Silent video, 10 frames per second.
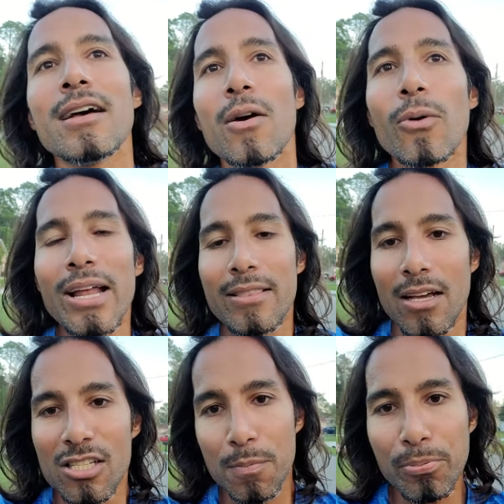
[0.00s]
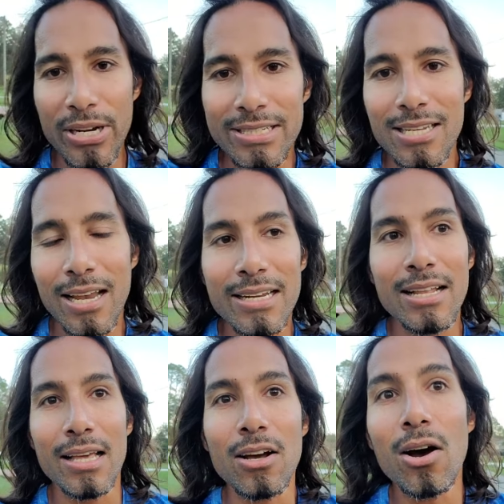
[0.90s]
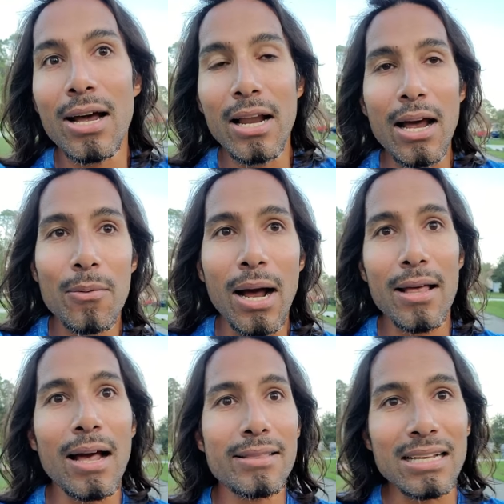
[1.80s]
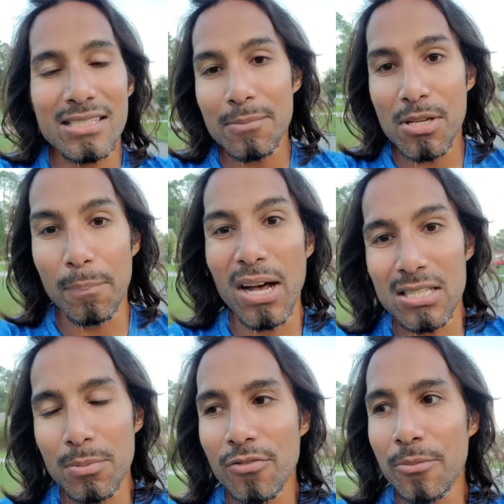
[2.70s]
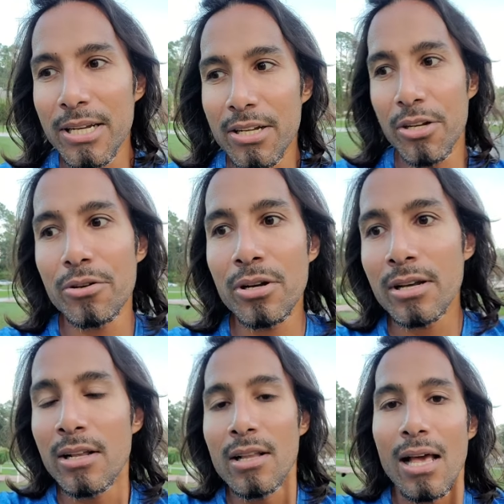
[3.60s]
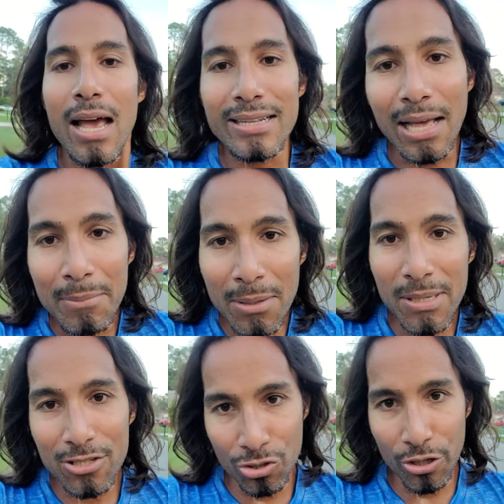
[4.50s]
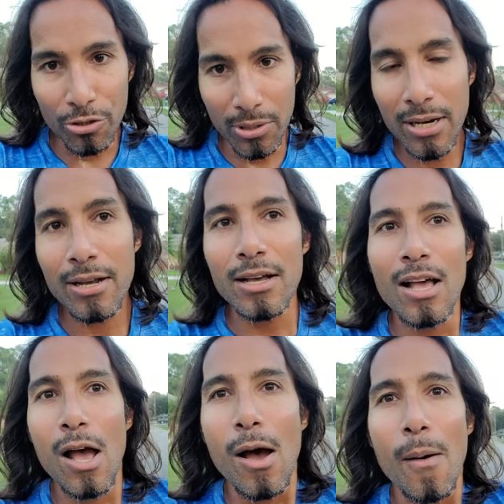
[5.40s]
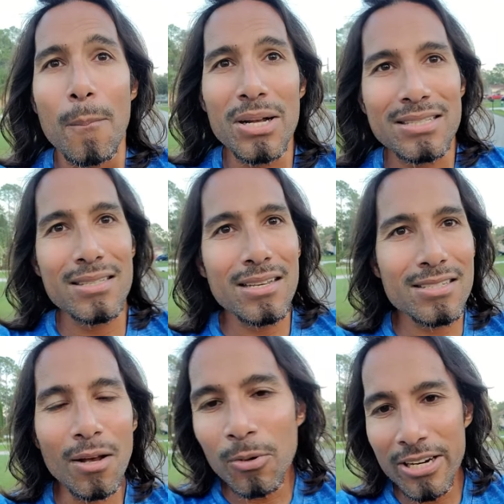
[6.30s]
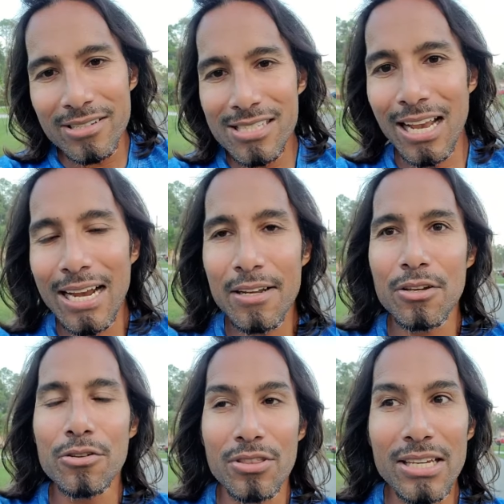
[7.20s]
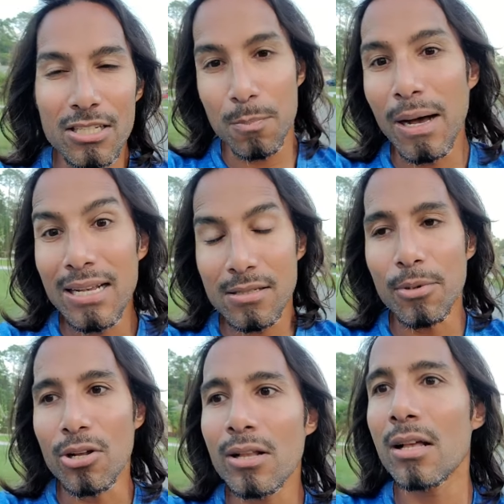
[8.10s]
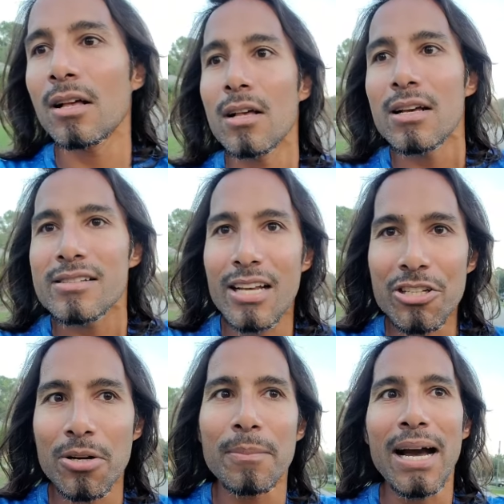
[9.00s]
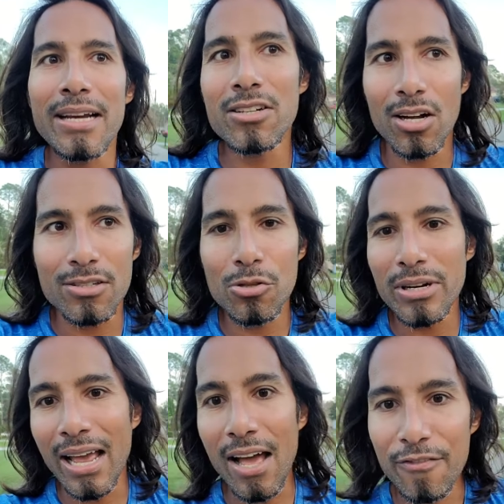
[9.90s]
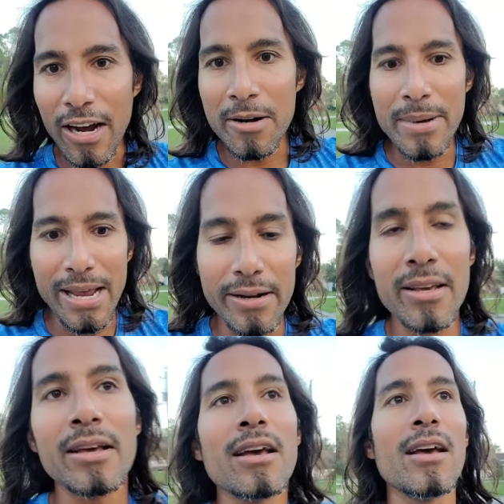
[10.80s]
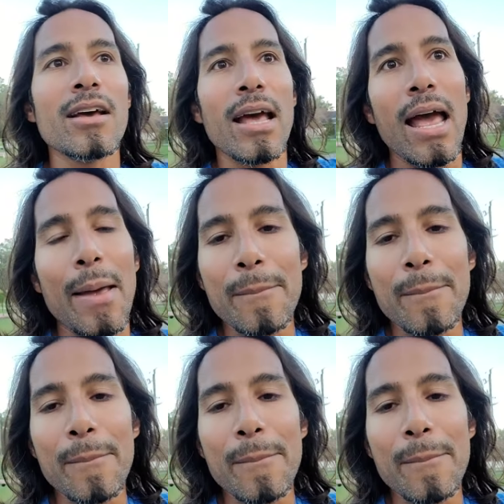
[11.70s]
with a sprint and they're like, that seems impossible for me to do. And that may be true, but somewhere inside of you, you think it's possible. Set your mind on doing half Ironman and